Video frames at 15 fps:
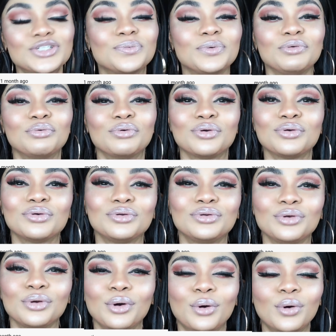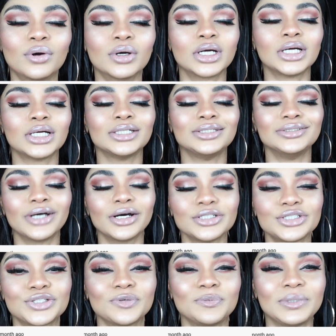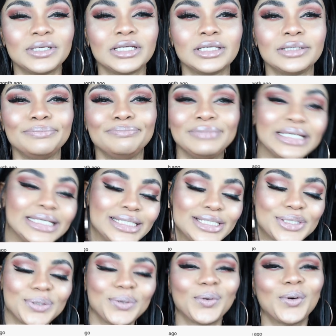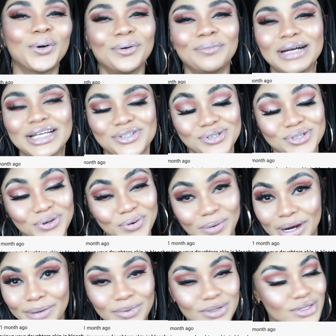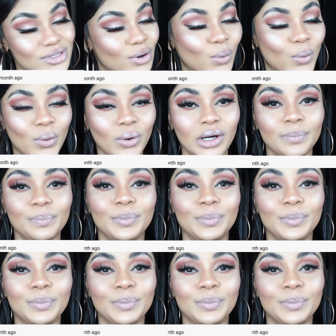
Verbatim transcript: to be rude or not to be mean to all my subscribers or